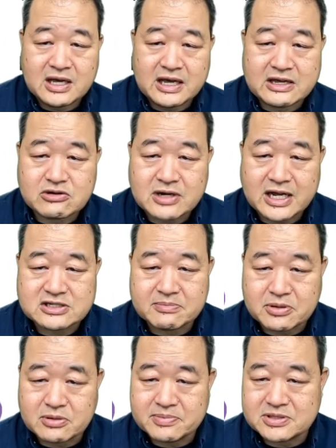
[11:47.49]
Anger has a
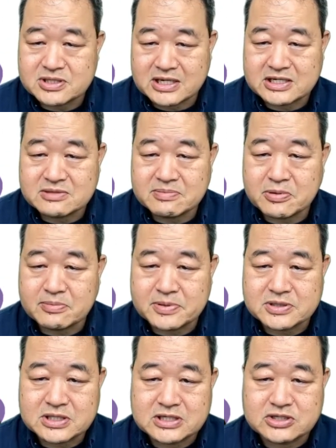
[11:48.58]
purpose, and its
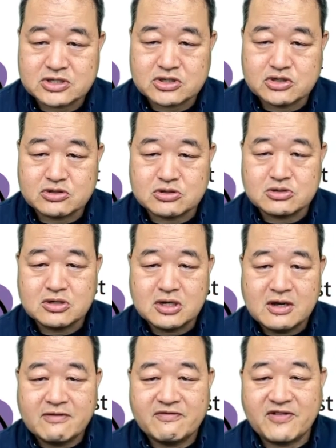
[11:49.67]
purpose is to
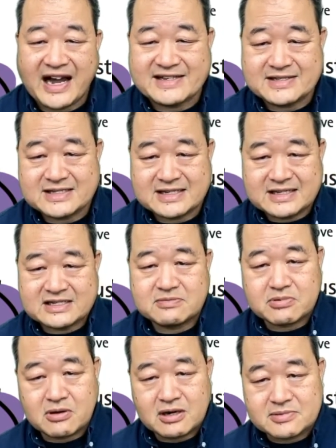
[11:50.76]
fight against
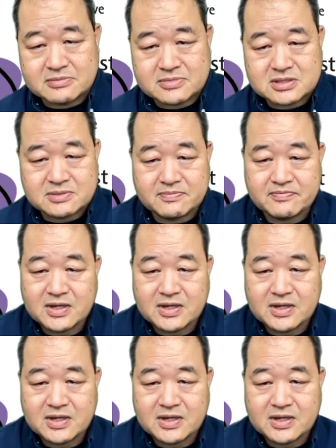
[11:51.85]
problems.